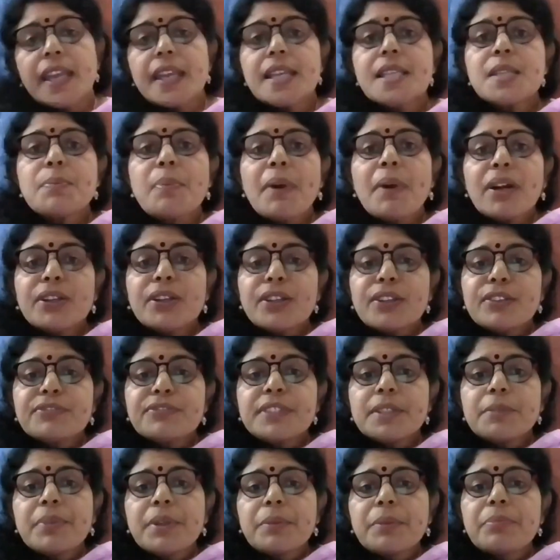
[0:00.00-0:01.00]
As part
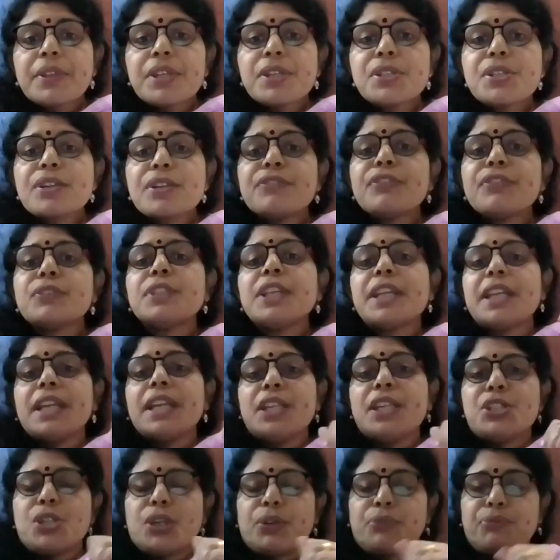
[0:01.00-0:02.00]
of the preparation for the
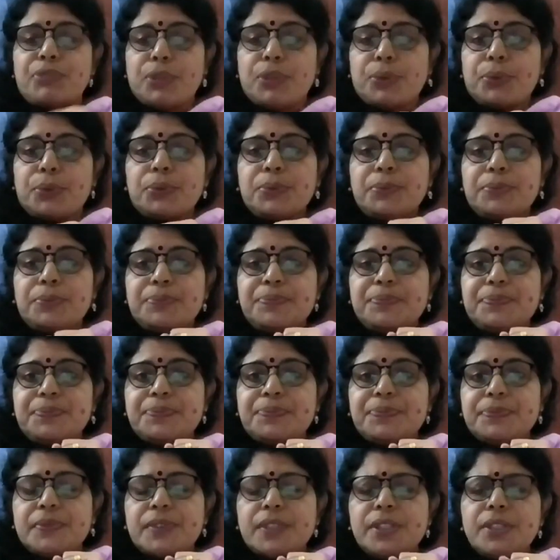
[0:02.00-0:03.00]
interview,
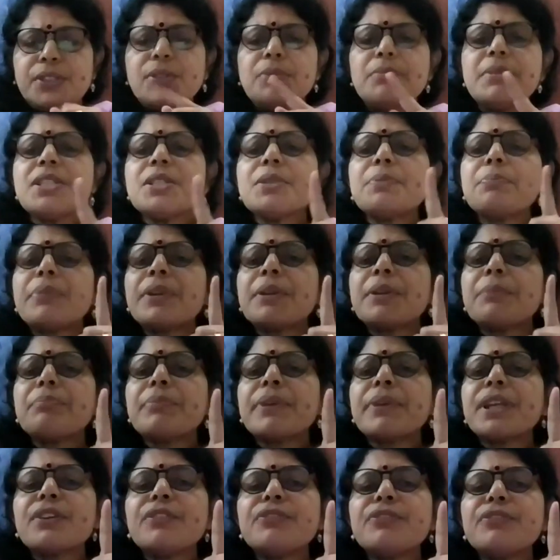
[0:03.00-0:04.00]
you must
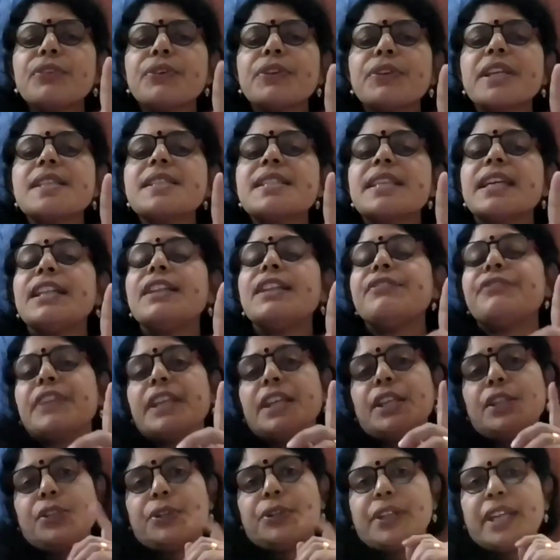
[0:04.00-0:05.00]
prepare for a
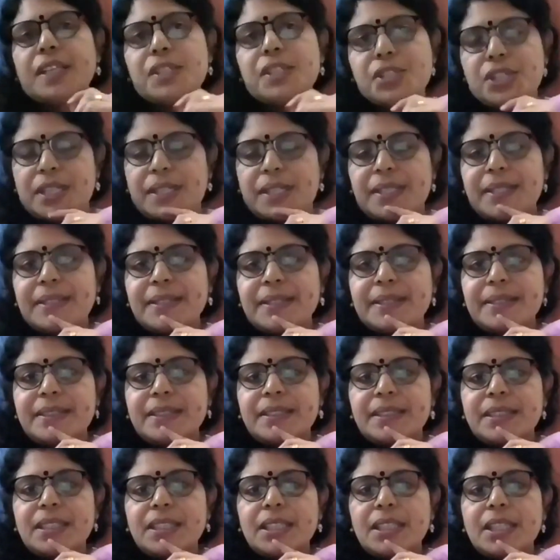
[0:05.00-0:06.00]
self-introduction
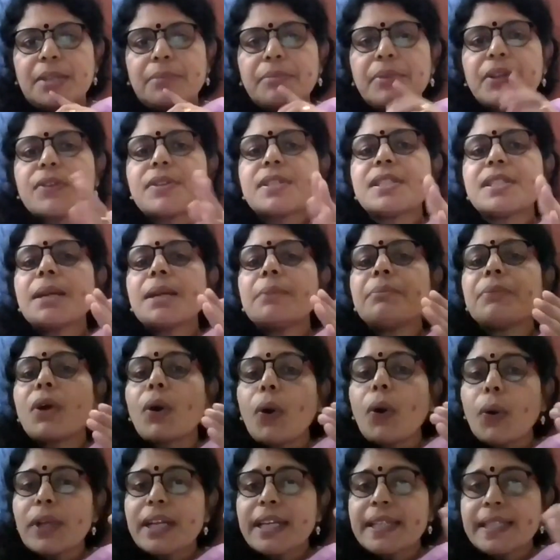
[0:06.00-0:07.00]
because
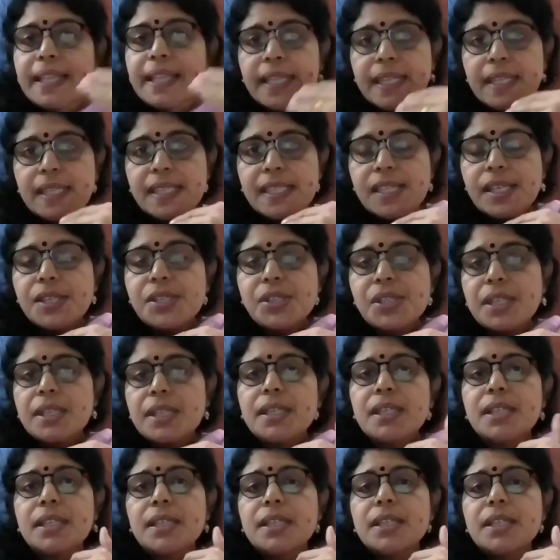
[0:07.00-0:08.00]
some
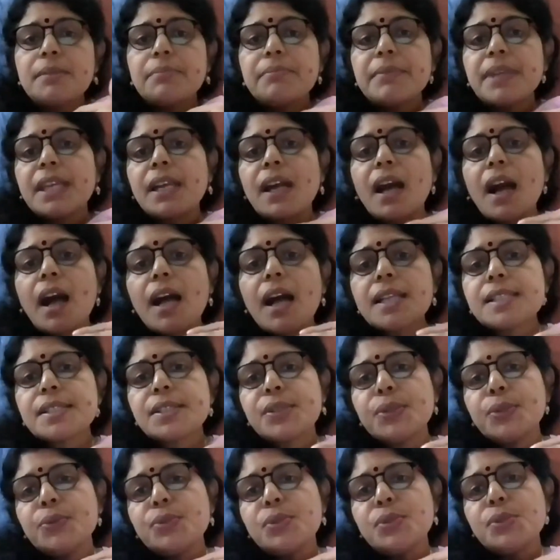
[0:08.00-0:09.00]
organization may
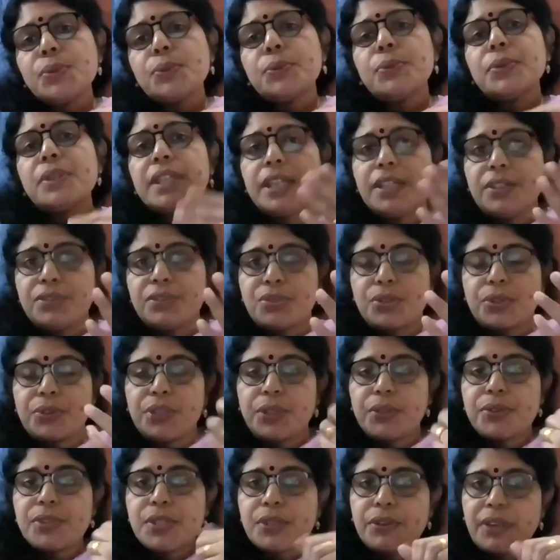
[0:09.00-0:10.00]
ask you to
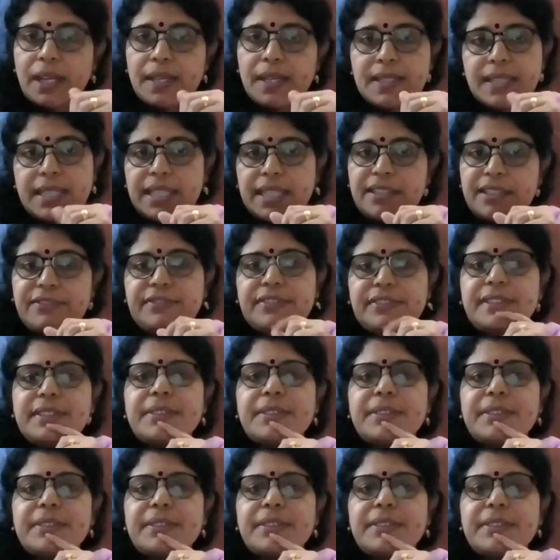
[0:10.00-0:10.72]
introduce yourself.